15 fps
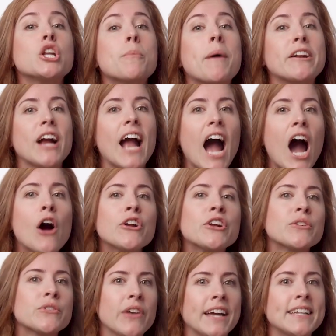No matter how
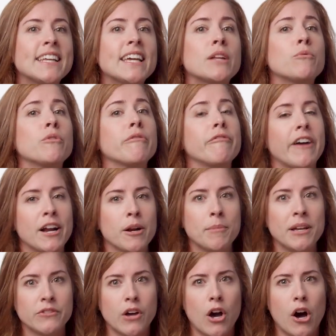you're signing in with
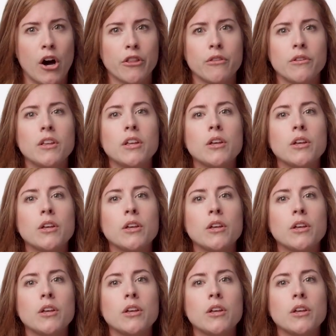Firebase Auth,